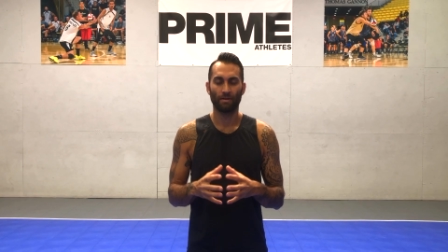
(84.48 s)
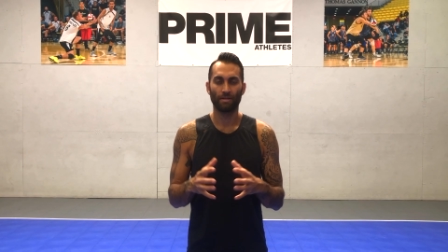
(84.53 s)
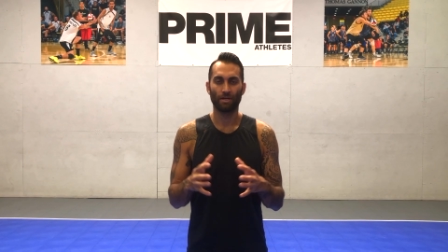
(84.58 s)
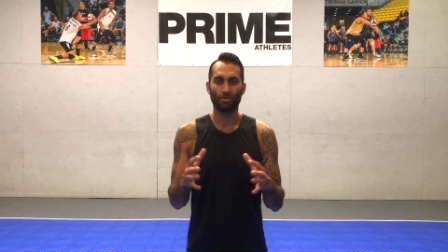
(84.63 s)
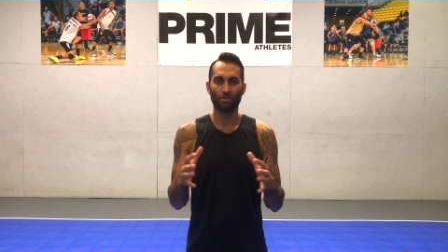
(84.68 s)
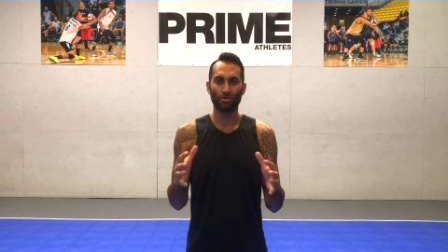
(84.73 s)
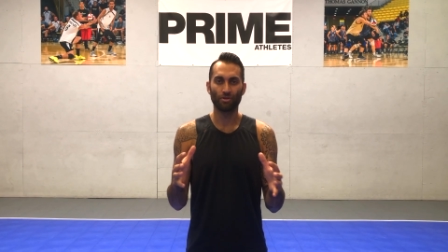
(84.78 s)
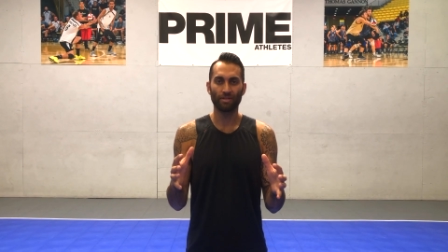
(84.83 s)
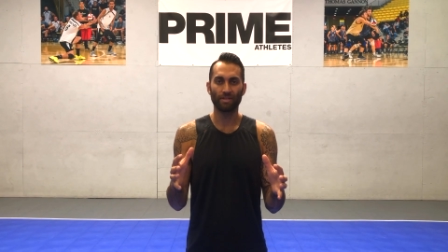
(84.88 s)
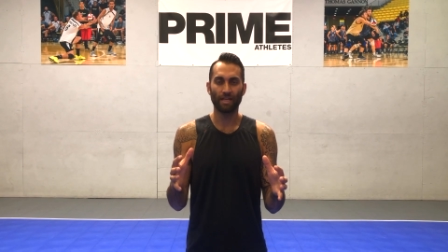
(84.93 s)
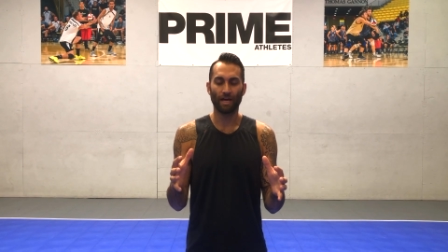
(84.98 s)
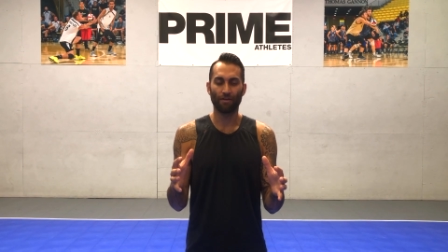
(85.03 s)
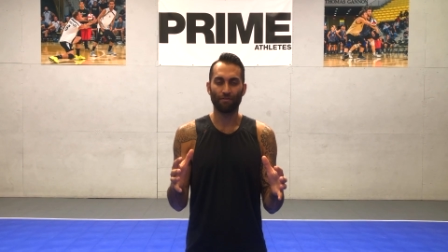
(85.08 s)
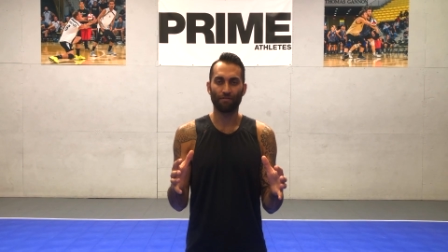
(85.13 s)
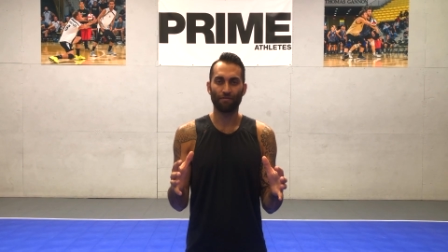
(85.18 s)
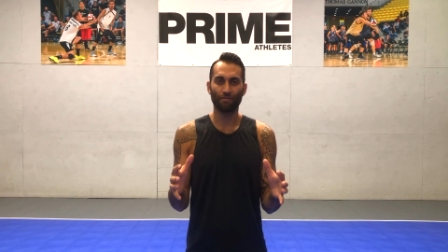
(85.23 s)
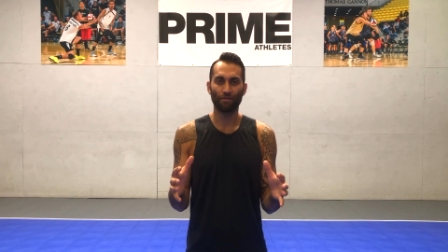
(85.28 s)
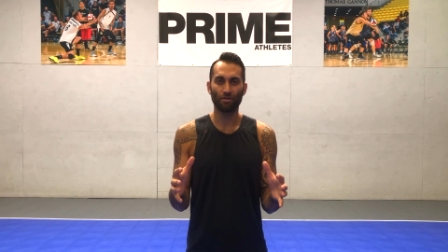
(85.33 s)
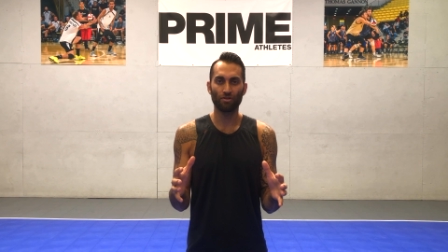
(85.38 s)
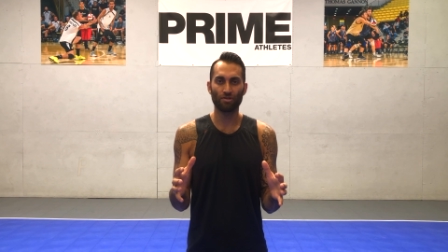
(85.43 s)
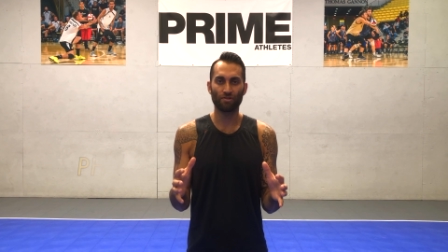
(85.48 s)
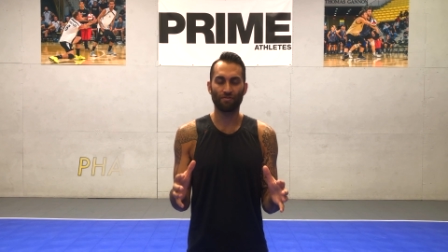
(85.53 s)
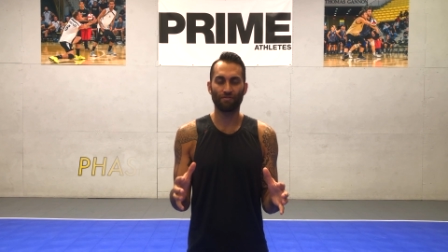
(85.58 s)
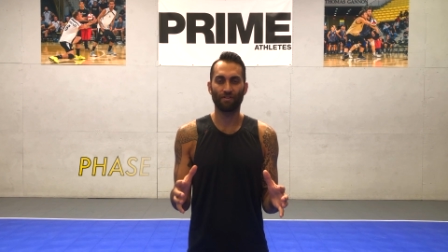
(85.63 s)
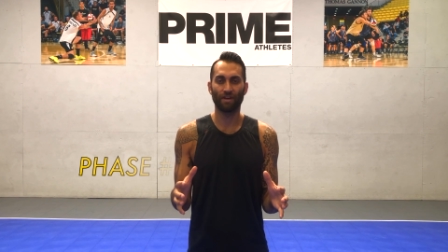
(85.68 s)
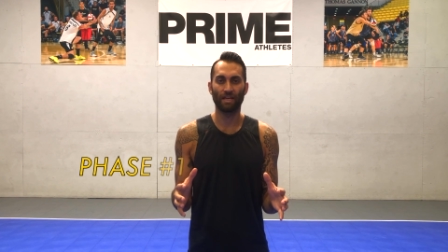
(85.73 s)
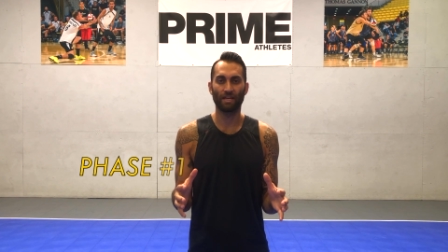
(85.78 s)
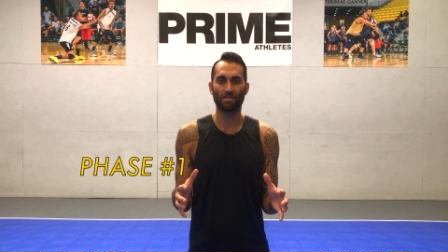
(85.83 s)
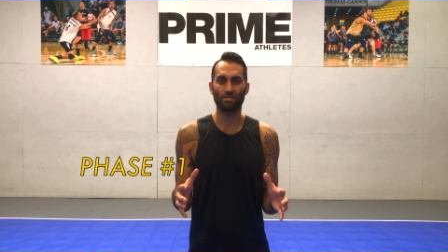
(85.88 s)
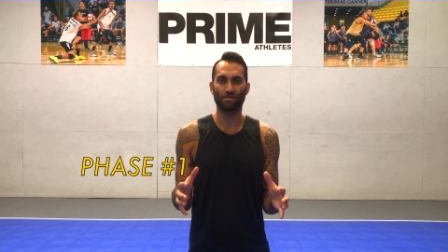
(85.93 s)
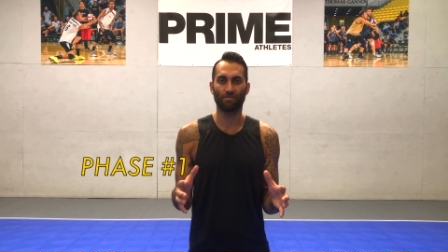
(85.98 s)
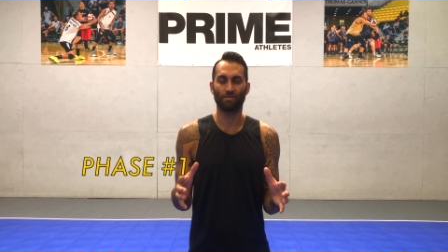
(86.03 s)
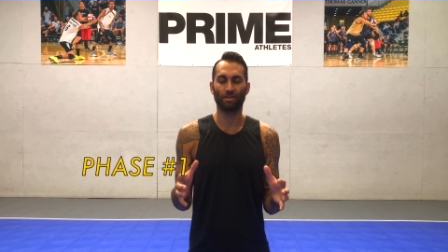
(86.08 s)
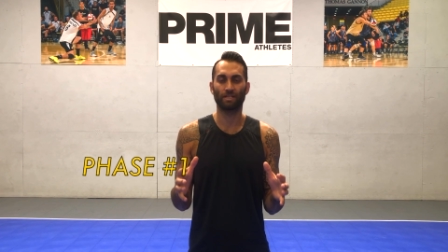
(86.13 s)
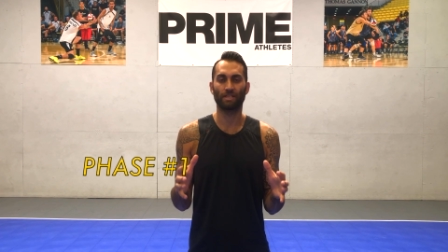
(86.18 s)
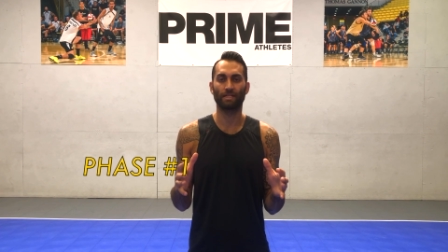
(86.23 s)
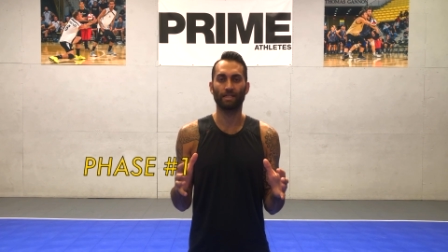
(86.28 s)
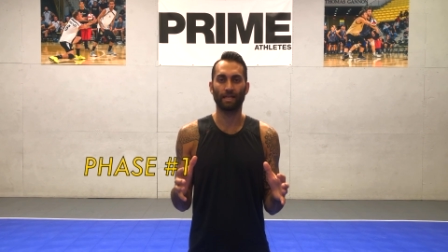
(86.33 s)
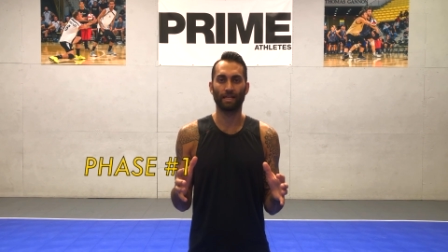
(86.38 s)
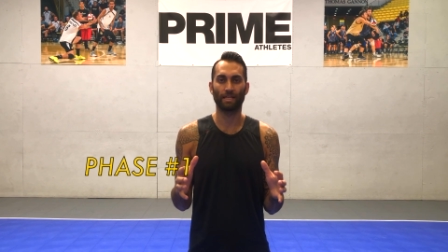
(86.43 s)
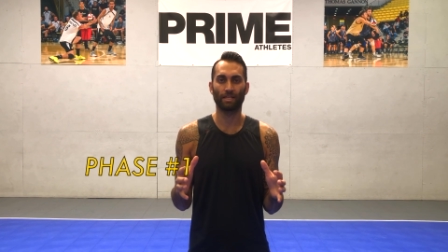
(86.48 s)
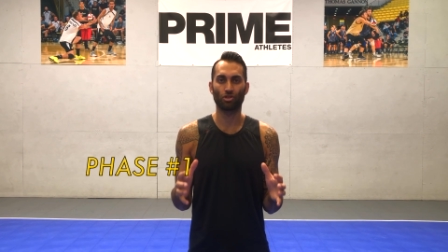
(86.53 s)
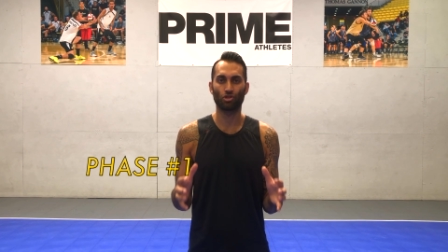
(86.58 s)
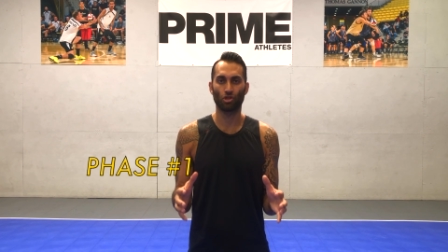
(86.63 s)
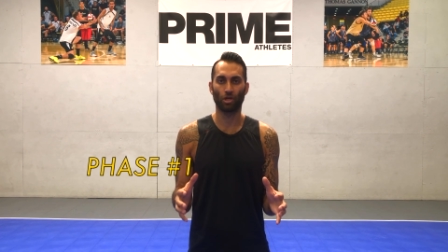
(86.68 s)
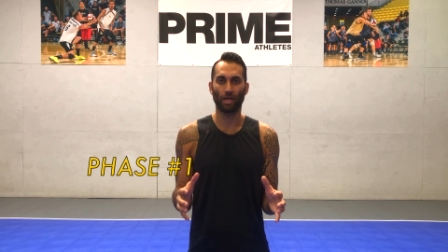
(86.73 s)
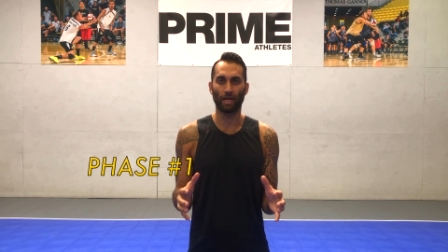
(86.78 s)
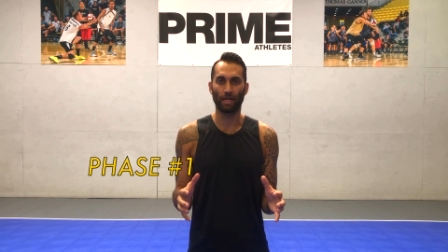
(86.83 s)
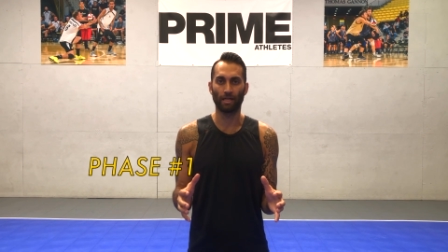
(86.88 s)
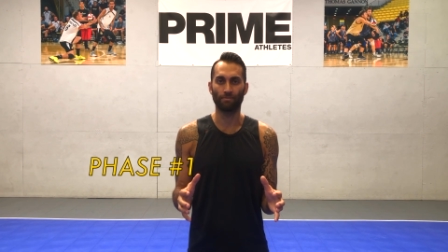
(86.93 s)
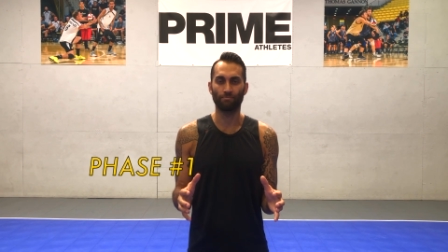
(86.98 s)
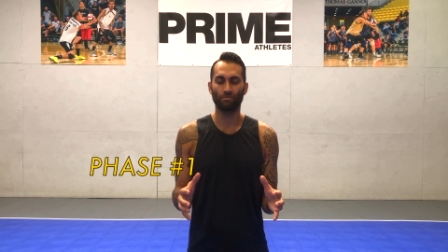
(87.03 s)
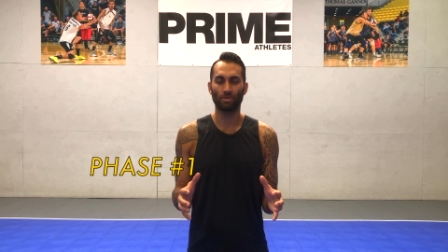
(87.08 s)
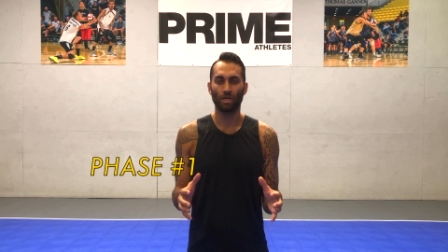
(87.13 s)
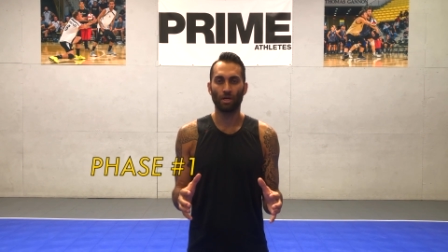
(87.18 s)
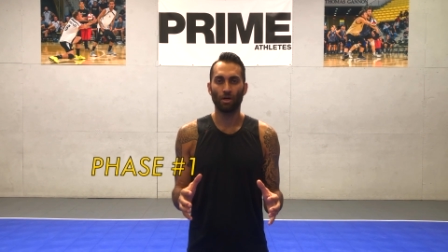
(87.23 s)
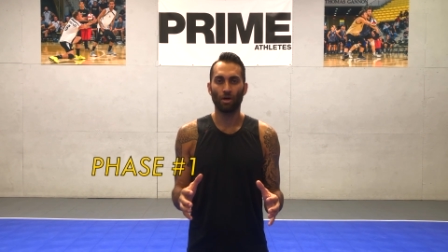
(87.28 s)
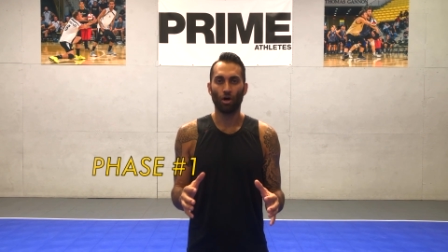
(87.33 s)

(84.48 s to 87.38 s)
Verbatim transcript: Now during that first phase of the kinetic chain,